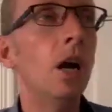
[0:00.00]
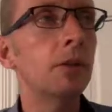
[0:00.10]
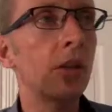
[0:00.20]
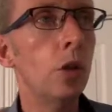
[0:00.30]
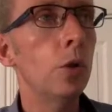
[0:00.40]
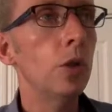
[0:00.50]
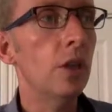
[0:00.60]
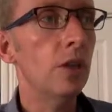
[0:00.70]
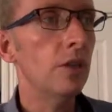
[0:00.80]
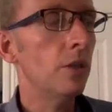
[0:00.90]

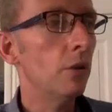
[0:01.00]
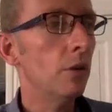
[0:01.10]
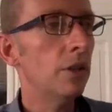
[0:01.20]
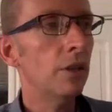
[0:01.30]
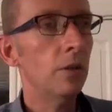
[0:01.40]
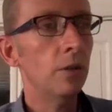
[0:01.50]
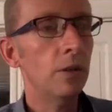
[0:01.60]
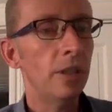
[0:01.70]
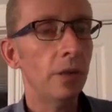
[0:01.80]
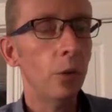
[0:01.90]
solutions. Do you want
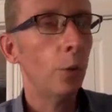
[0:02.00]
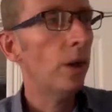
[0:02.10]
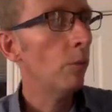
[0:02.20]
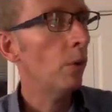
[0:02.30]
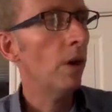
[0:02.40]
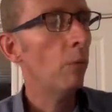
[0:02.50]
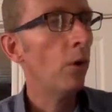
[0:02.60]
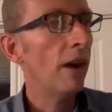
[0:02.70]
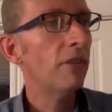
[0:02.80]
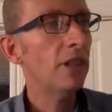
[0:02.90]
to create a
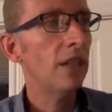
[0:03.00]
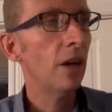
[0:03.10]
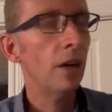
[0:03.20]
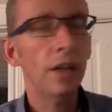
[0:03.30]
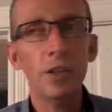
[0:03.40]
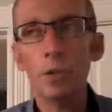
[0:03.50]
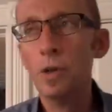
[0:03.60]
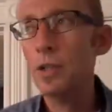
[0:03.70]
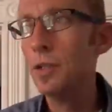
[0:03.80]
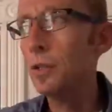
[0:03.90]
privacy area? Do you
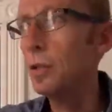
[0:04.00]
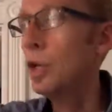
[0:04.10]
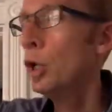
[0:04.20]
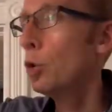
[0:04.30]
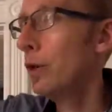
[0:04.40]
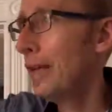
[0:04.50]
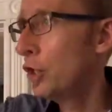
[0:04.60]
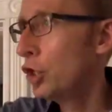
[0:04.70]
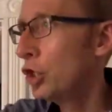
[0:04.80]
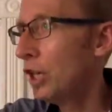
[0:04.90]
want to
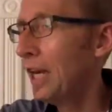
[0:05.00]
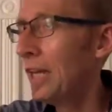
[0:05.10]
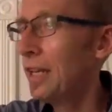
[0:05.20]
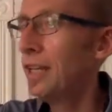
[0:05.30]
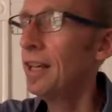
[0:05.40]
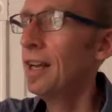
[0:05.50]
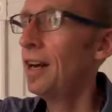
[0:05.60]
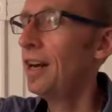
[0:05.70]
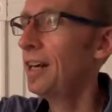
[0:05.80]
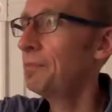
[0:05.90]
create shade
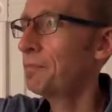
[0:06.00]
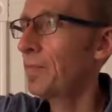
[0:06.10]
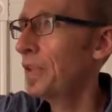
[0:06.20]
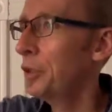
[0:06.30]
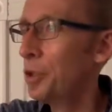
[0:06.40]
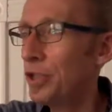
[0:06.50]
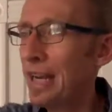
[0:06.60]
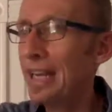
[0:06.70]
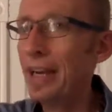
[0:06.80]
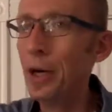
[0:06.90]
in your
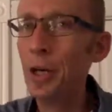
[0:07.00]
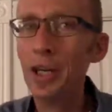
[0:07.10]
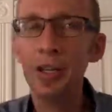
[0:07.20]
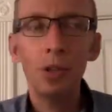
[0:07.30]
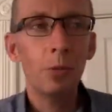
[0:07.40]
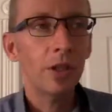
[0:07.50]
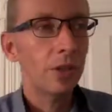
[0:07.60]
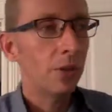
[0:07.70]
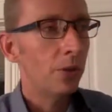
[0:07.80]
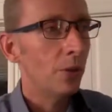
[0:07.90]
deck area? Do you want
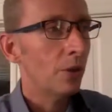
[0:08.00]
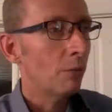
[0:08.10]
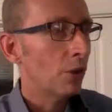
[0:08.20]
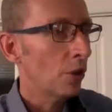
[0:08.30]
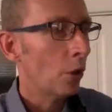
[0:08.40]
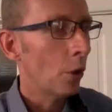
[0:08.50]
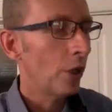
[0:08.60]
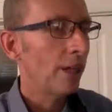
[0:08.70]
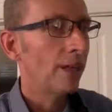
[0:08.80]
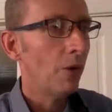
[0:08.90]
to do some
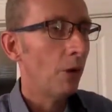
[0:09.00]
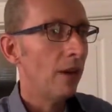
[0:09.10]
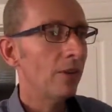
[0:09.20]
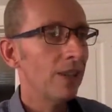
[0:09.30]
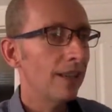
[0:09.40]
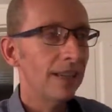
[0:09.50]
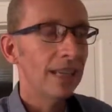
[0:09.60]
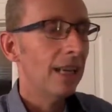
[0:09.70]
skirting around a